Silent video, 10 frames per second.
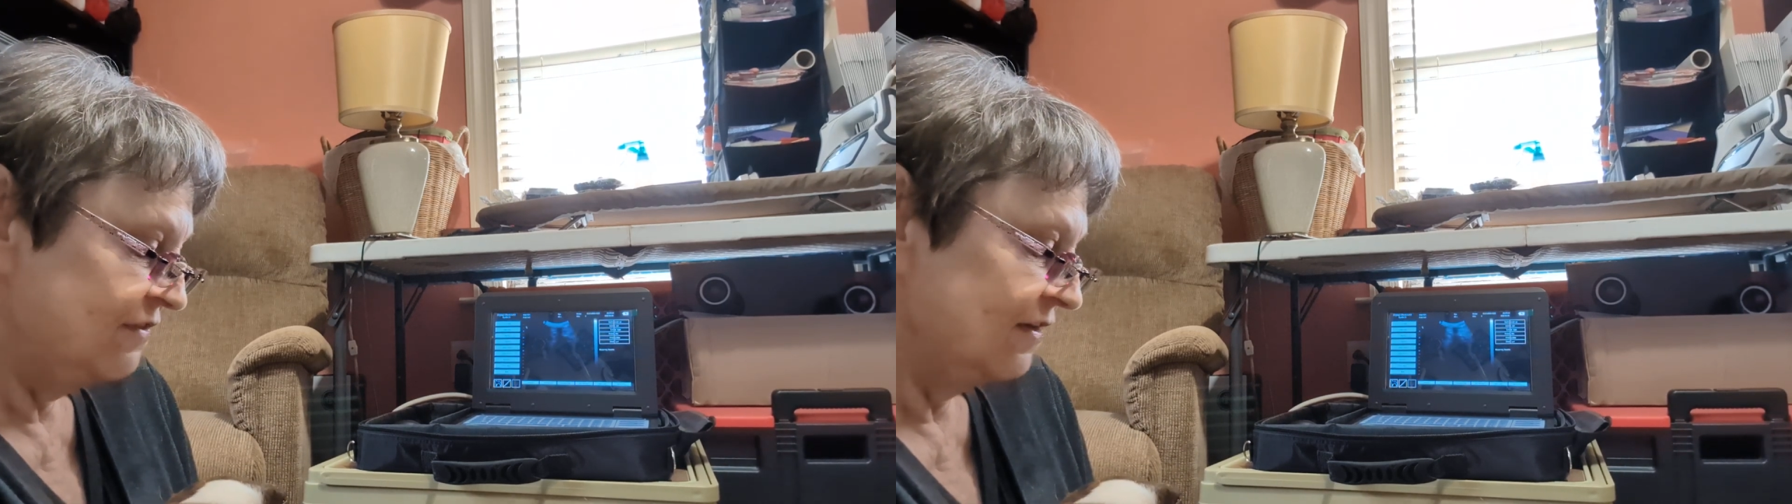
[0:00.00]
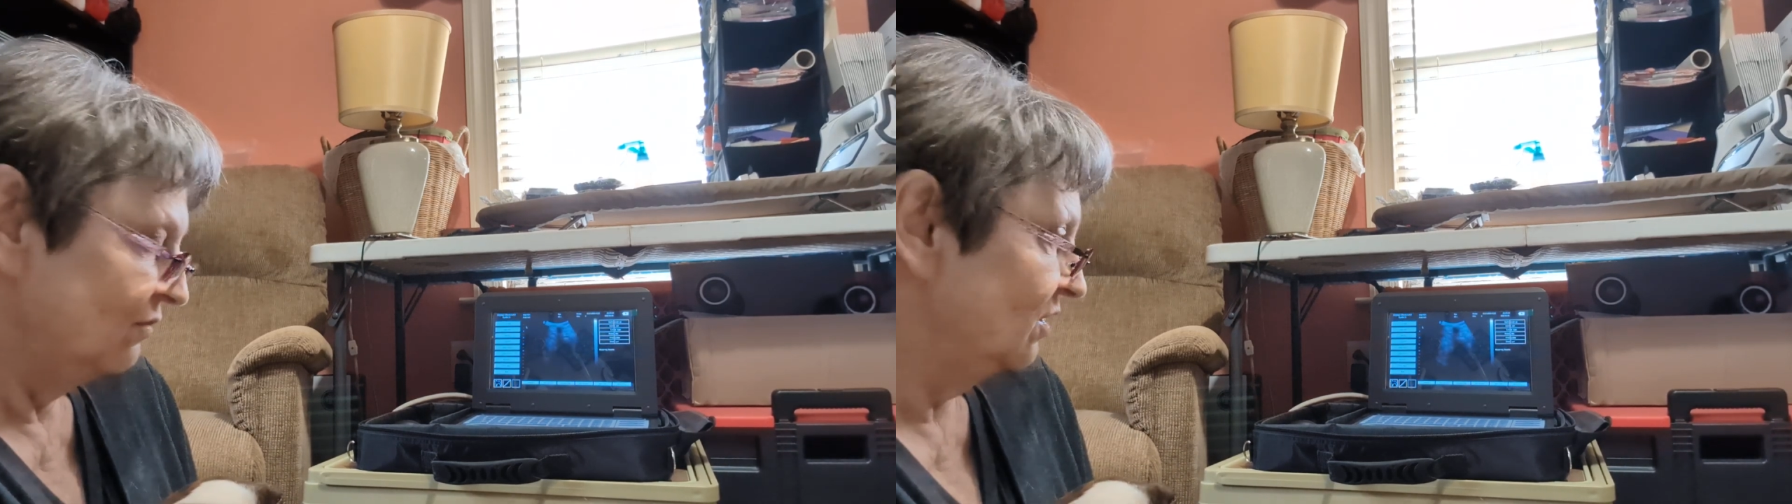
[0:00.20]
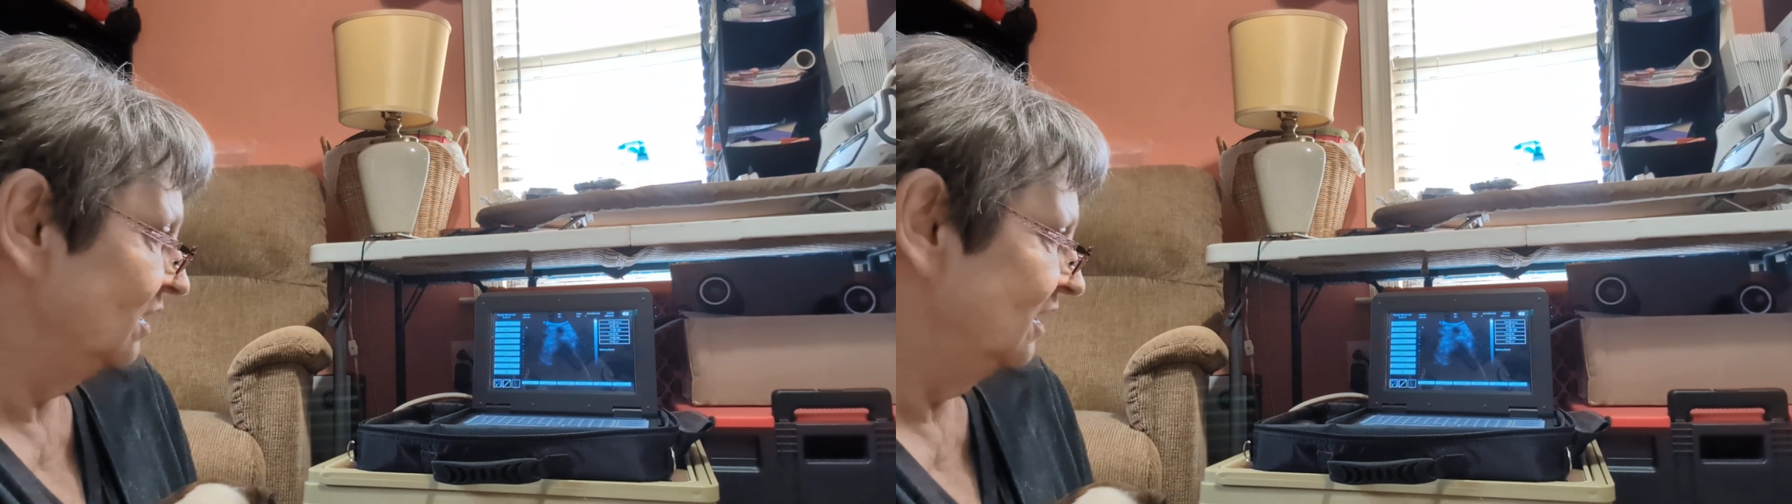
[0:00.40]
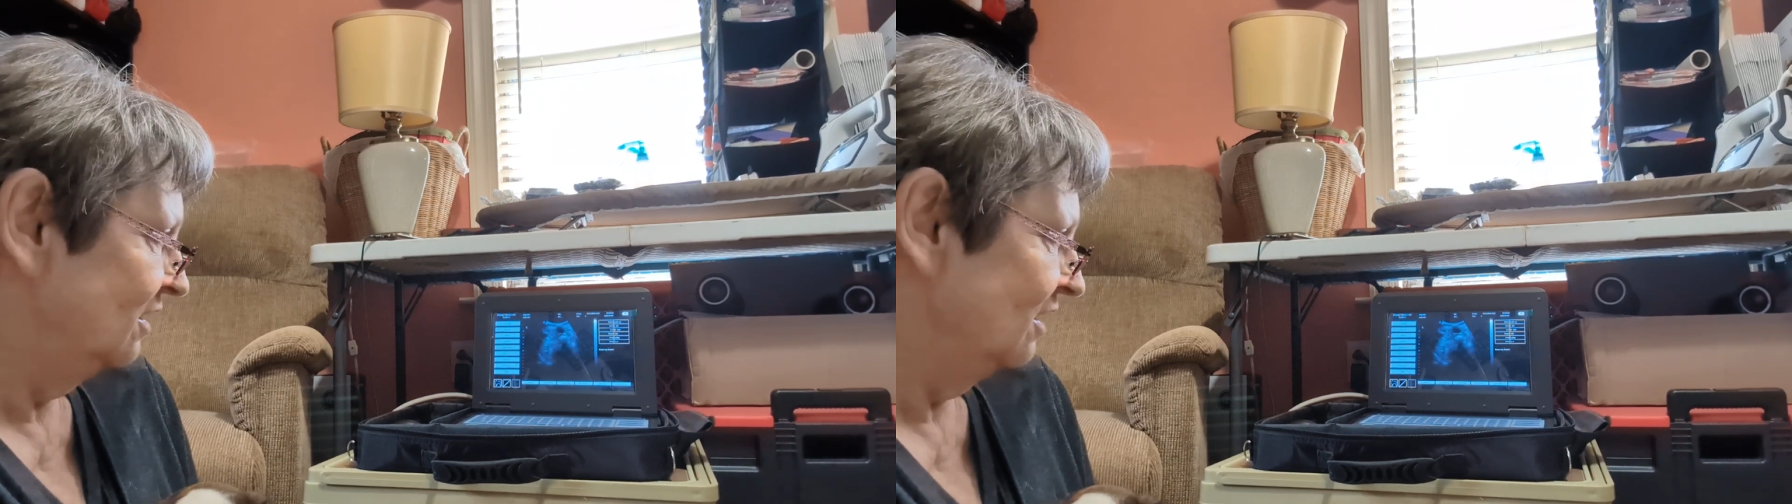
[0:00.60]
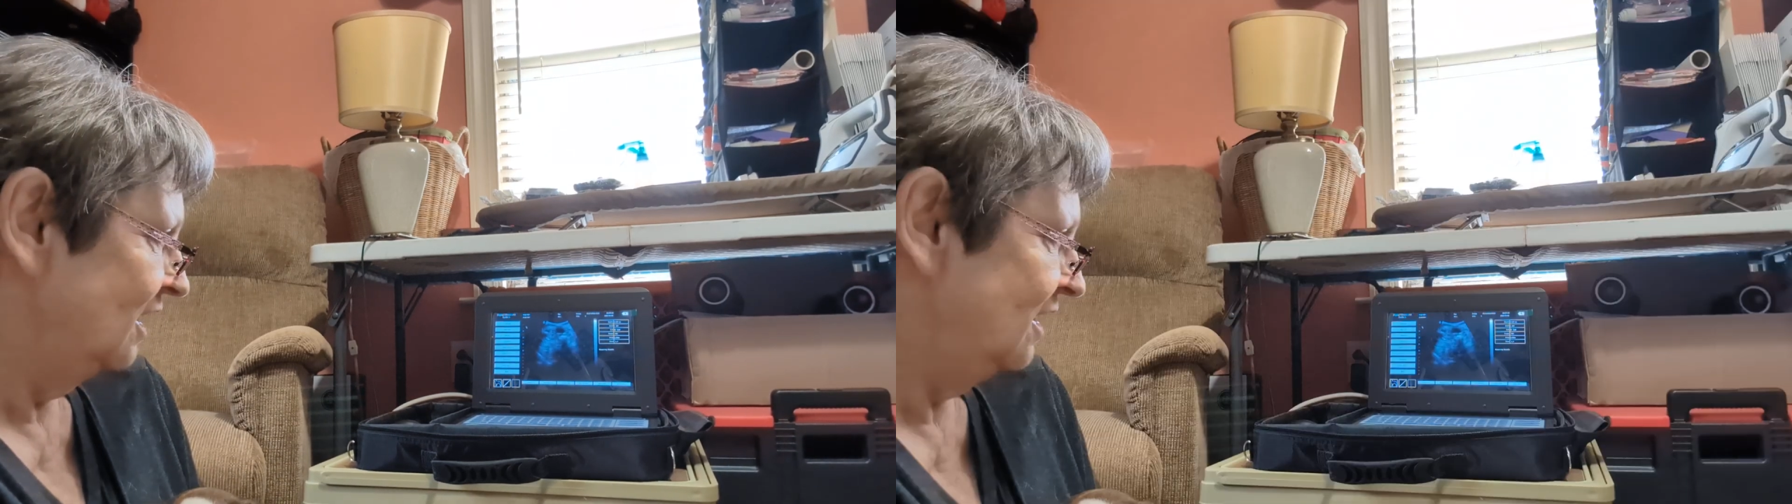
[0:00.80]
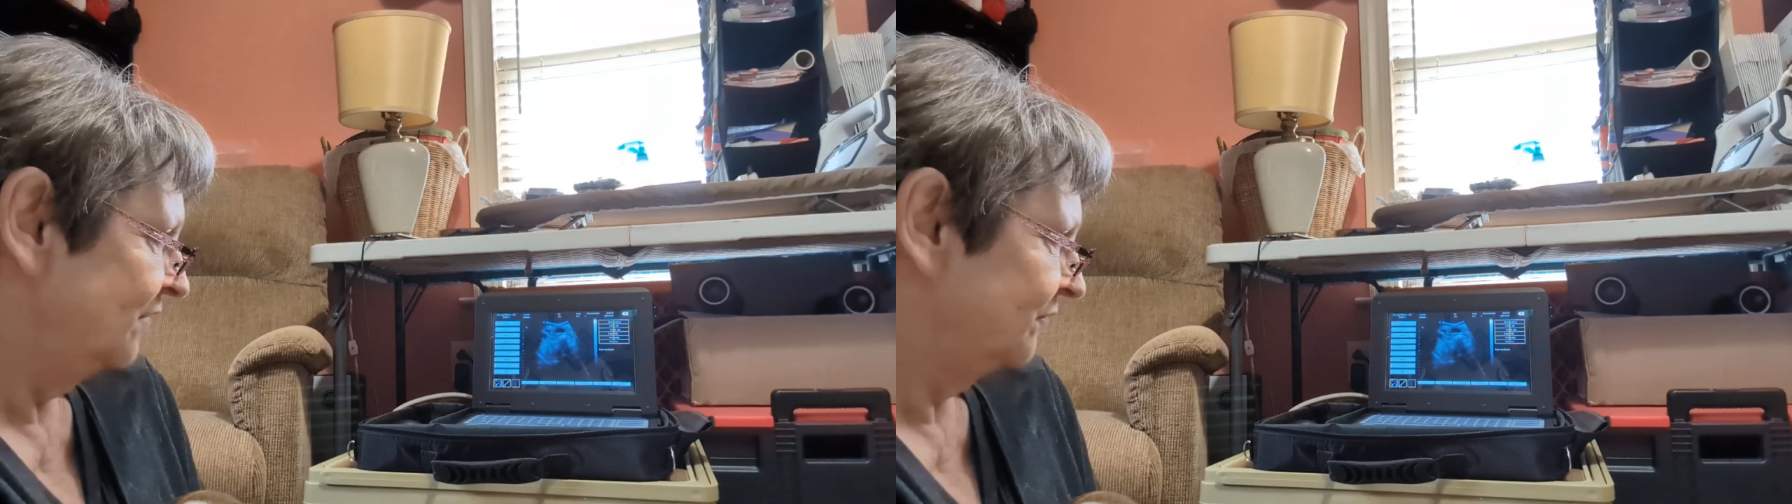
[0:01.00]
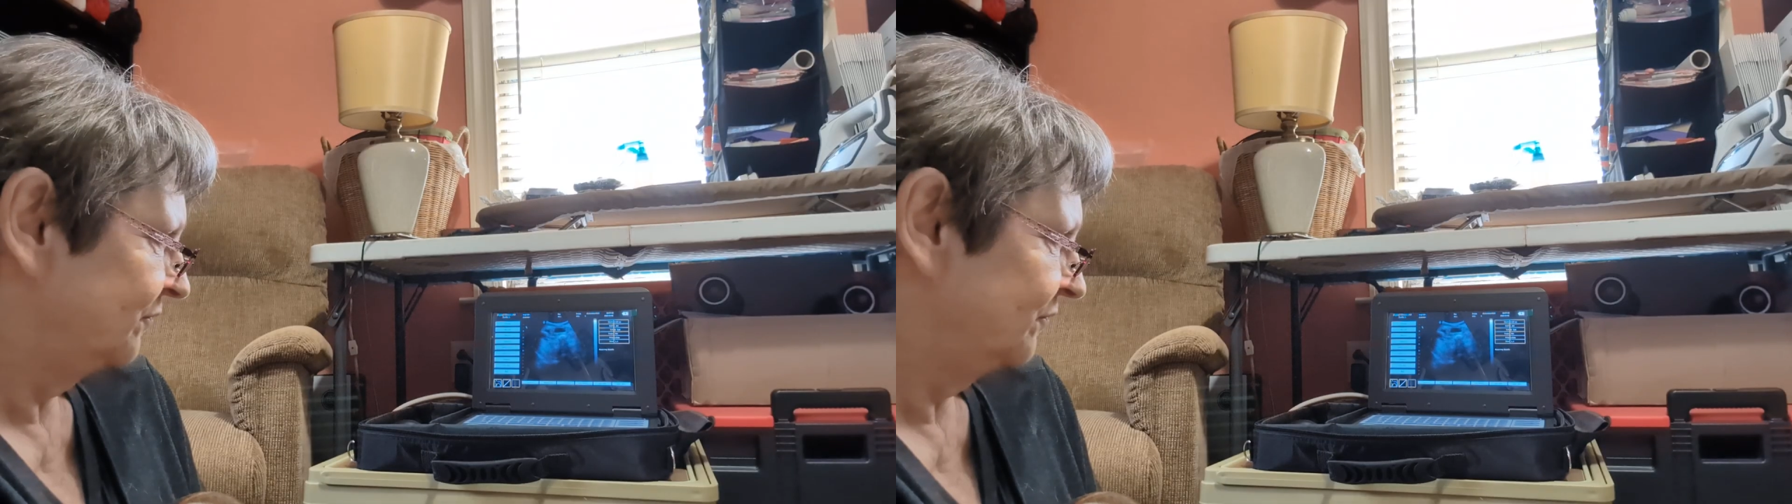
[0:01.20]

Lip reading: so clearly.